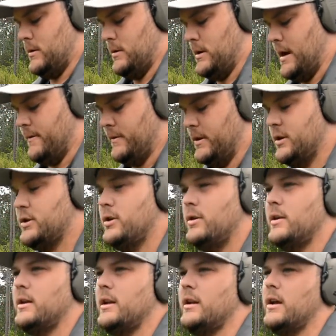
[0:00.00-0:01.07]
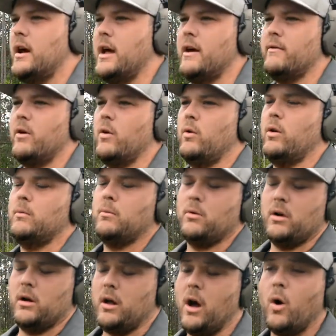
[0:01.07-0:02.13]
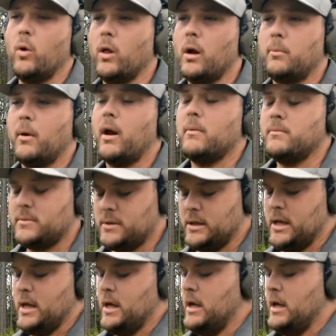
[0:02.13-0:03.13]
definitely shoot it and not have a whole lot of problems,